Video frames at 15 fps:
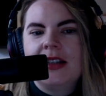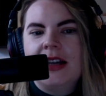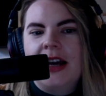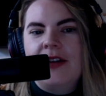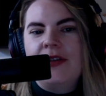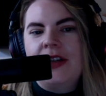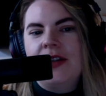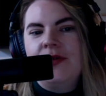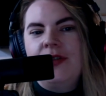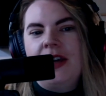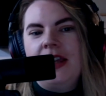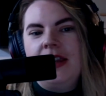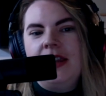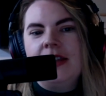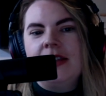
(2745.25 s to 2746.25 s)
Having
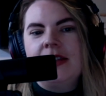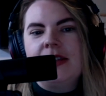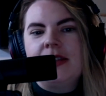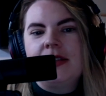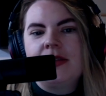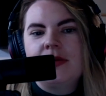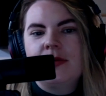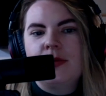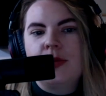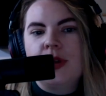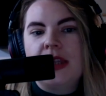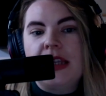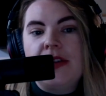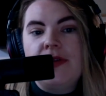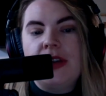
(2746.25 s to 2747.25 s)
faith is
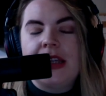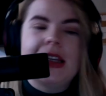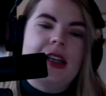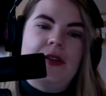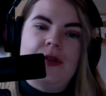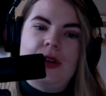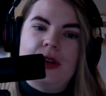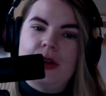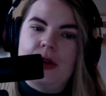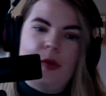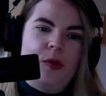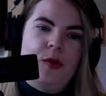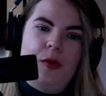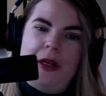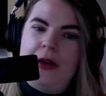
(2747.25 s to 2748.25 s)
believing, even
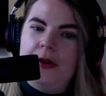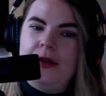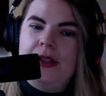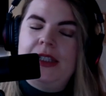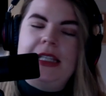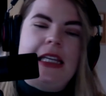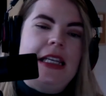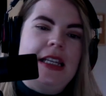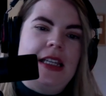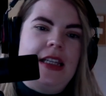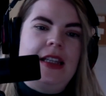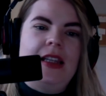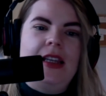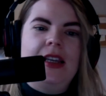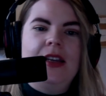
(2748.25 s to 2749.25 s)
though we don't see
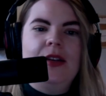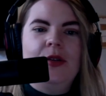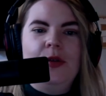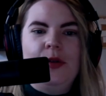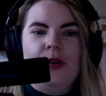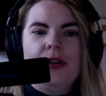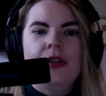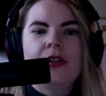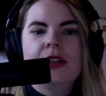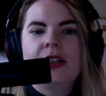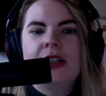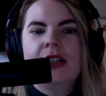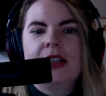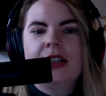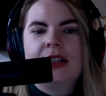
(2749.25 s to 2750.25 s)
anything or
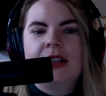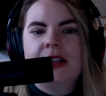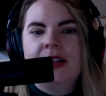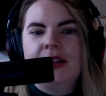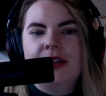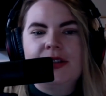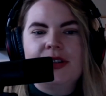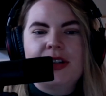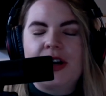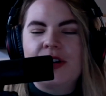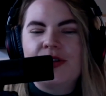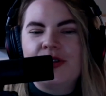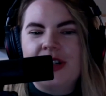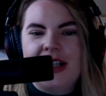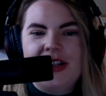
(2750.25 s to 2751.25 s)
there's
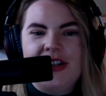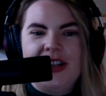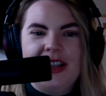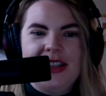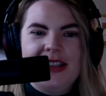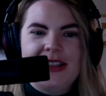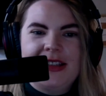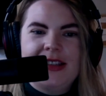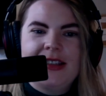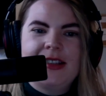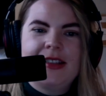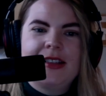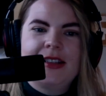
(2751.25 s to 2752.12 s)
contradictions.